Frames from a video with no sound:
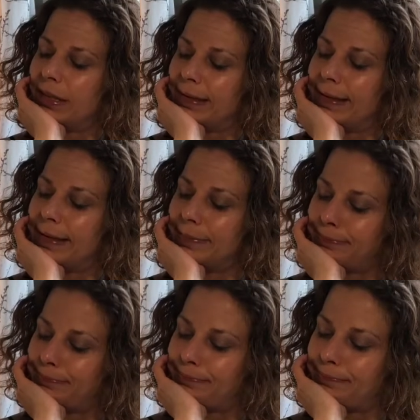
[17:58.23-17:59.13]
Now,
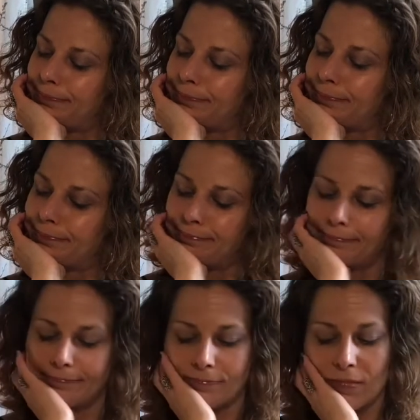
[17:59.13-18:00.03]

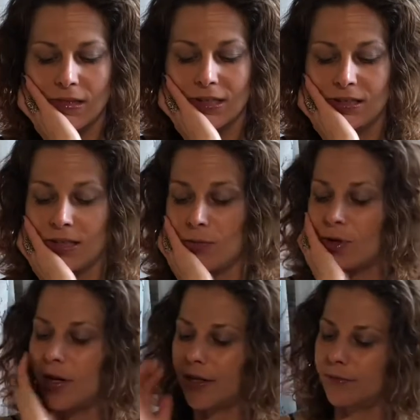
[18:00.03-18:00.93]
let's see
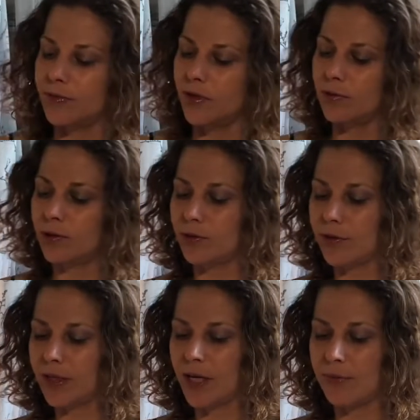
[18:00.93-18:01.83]
why. No,
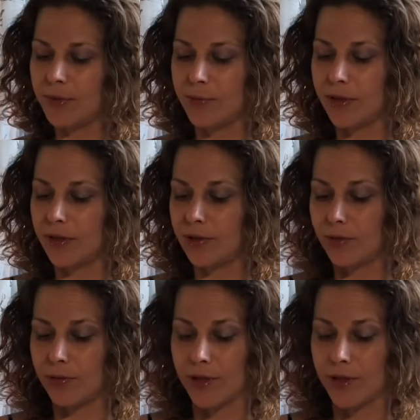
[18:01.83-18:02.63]
sorry, I can't be putting this on.